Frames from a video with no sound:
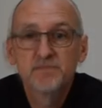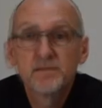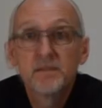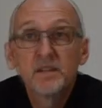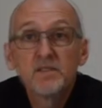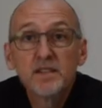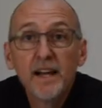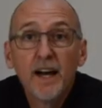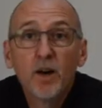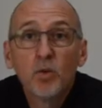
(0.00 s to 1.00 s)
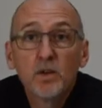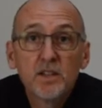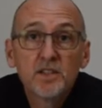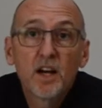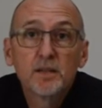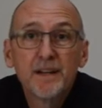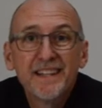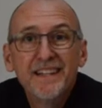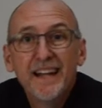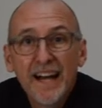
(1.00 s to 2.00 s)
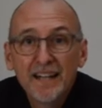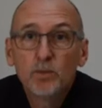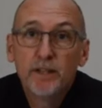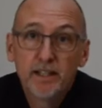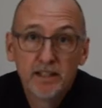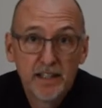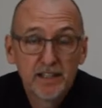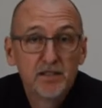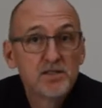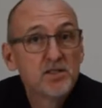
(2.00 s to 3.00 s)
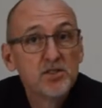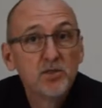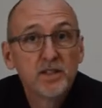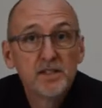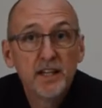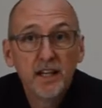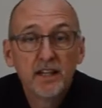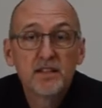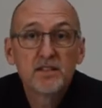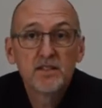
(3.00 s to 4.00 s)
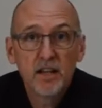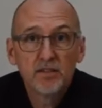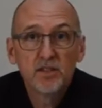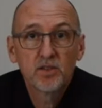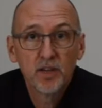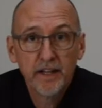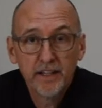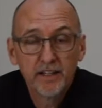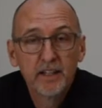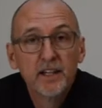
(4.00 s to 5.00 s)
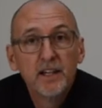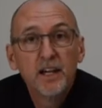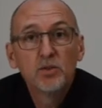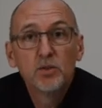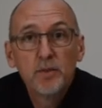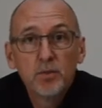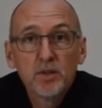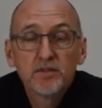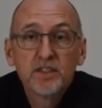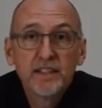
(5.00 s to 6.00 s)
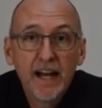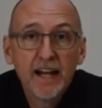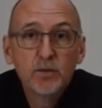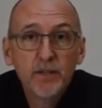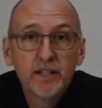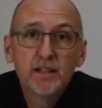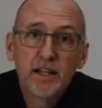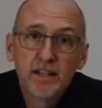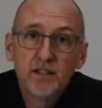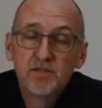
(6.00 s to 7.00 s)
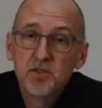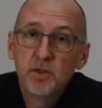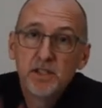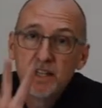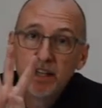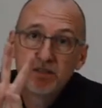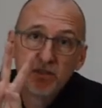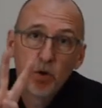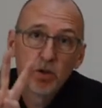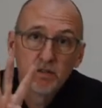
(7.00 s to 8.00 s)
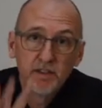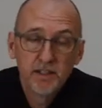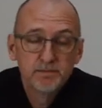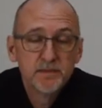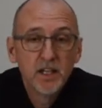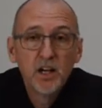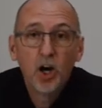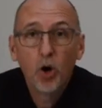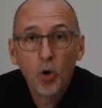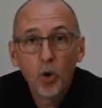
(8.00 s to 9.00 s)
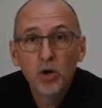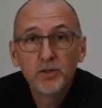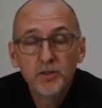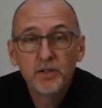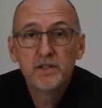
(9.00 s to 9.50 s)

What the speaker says: So now we're going to talk about the 9-week electives that you can take in the 7th grade. And remember, for 9-week electives, you can take 4 of them, or you could